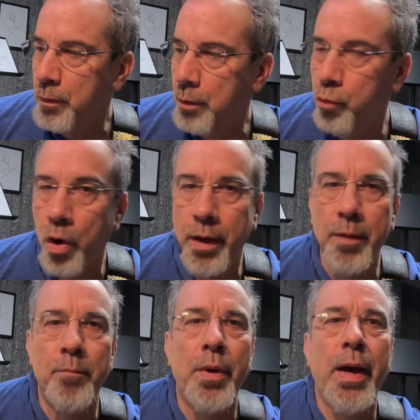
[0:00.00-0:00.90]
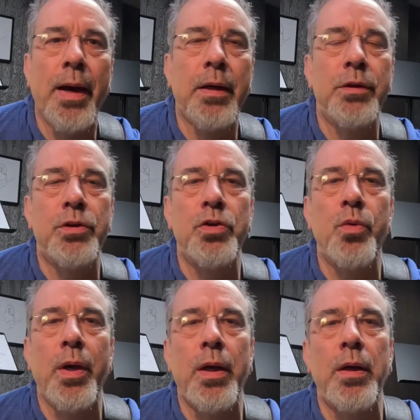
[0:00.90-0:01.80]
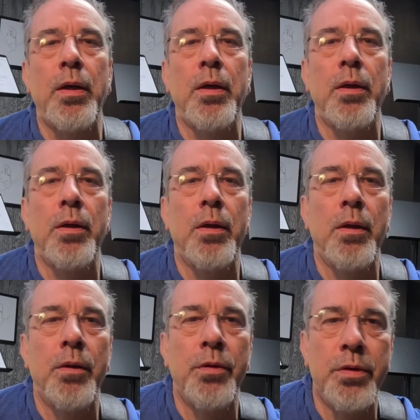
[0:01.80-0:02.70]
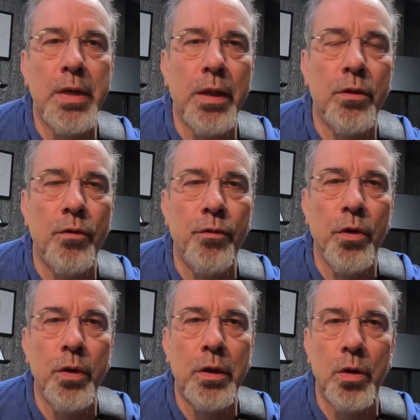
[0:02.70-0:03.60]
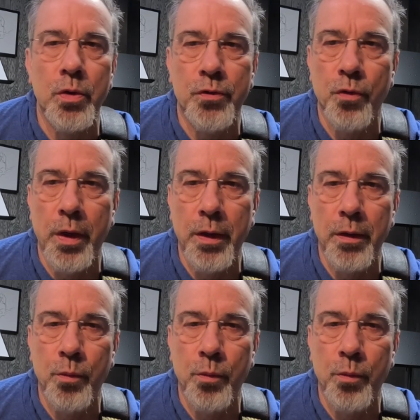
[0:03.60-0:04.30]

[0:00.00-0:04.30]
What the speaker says: brought him back to the death of a very close friend,